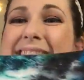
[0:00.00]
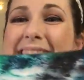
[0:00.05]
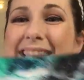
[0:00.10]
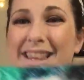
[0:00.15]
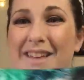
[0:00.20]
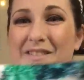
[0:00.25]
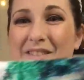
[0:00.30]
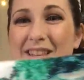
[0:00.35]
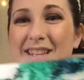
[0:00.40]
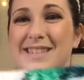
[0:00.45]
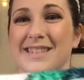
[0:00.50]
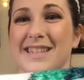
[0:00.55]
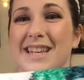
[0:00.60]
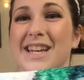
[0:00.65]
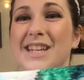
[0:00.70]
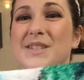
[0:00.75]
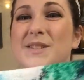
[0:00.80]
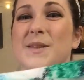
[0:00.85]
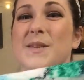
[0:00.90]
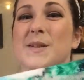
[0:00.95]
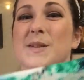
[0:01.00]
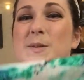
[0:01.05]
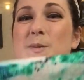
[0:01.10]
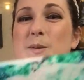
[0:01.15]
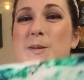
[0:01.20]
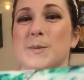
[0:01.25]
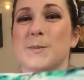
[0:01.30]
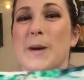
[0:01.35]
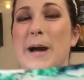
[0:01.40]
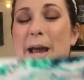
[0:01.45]
I love this. So this
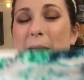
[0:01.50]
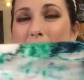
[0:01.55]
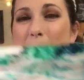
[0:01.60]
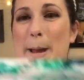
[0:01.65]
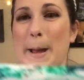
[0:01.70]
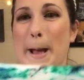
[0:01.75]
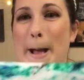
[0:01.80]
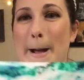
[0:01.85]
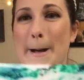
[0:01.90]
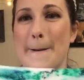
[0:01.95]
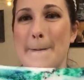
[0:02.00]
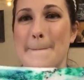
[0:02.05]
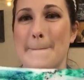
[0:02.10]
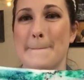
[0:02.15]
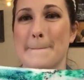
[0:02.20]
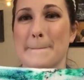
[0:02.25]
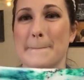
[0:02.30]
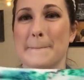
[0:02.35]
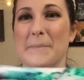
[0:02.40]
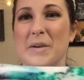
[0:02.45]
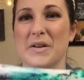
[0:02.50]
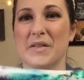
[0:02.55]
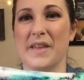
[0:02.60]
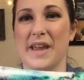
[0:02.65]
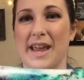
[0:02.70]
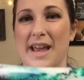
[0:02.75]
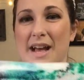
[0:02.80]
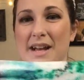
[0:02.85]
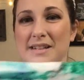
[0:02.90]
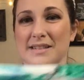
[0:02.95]
was my
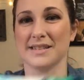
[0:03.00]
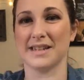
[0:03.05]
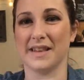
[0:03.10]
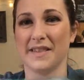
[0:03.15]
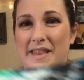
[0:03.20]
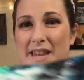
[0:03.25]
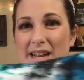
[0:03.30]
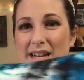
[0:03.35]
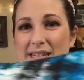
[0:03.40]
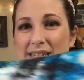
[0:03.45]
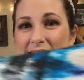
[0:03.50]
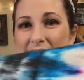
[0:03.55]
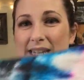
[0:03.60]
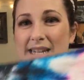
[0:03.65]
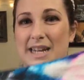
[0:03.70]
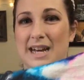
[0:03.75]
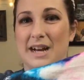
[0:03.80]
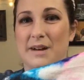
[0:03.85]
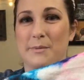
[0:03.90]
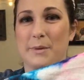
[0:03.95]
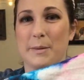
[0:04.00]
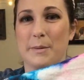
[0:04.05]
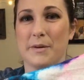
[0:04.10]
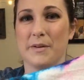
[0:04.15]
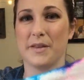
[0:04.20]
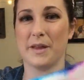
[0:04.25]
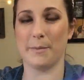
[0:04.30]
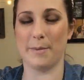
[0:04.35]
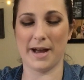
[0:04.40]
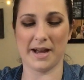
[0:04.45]
birthday cast on that I did on my
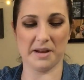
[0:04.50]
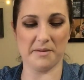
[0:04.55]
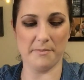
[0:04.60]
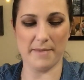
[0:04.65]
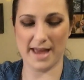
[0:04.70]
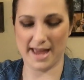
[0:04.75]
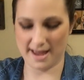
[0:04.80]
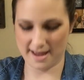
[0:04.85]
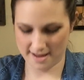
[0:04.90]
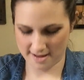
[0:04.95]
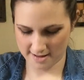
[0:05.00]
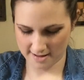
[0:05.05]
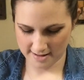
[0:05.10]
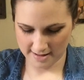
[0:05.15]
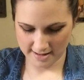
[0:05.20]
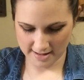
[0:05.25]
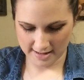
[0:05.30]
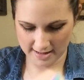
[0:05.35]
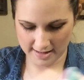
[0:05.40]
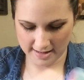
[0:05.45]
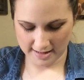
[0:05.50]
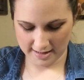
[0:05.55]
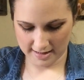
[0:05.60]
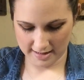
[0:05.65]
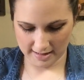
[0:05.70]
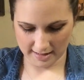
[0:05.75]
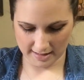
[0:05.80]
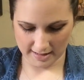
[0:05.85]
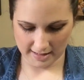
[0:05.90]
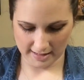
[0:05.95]
birthday back in May.
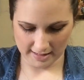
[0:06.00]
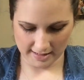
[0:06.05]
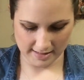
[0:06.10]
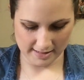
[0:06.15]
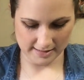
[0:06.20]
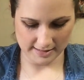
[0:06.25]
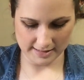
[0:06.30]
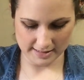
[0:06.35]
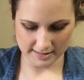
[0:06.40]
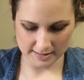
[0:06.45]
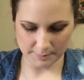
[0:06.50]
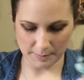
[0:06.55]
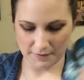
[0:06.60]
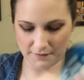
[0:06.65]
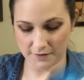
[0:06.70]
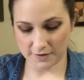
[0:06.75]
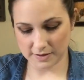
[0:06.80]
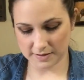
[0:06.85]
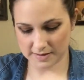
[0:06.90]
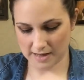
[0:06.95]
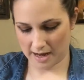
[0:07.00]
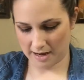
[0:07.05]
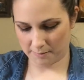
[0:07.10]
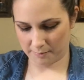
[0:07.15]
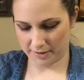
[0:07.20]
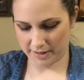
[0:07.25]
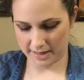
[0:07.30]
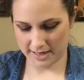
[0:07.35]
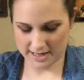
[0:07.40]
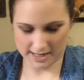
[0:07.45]
And it's my first
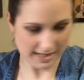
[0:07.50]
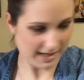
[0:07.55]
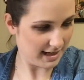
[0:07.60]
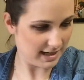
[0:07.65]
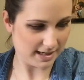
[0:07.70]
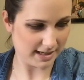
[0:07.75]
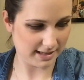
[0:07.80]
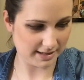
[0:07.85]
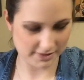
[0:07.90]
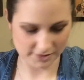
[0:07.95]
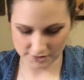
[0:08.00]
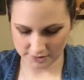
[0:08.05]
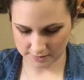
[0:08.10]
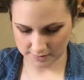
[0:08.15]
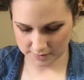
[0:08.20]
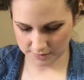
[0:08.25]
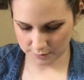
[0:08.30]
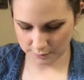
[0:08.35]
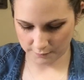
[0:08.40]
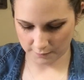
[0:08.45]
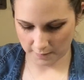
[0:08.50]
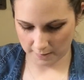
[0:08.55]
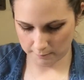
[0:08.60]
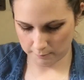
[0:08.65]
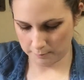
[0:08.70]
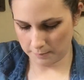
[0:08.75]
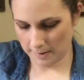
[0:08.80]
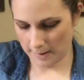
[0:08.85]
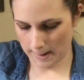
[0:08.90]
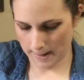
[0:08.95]
sock blank, and it's just too
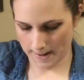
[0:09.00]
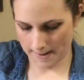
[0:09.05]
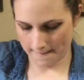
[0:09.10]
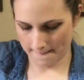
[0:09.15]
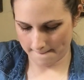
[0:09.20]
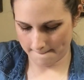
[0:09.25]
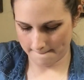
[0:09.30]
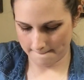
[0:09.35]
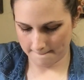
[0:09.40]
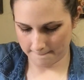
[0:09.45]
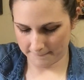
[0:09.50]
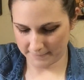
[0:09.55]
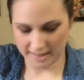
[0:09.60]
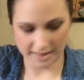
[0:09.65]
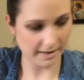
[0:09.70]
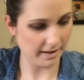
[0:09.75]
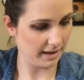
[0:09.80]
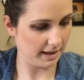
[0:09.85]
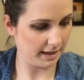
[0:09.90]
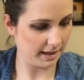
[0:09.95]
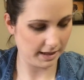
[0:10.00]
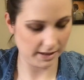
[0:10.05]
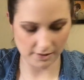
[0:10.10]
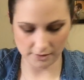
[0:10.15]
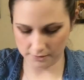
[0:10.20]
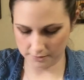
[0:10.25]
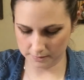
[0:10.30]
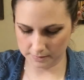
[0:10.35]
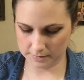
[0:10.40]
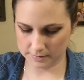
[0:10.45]
fun. And then the
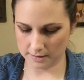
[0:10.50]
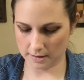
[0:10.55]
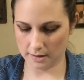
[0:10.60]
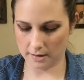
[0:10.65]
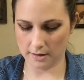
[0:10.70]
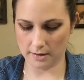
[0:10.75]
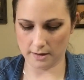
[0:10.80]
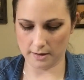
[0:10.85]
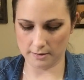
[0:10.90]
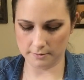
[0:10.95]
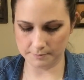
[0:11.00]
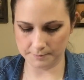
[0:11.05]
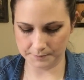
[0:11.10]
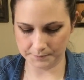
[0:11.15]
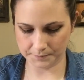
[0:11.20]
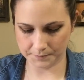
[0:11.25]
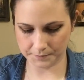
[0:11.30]
heels are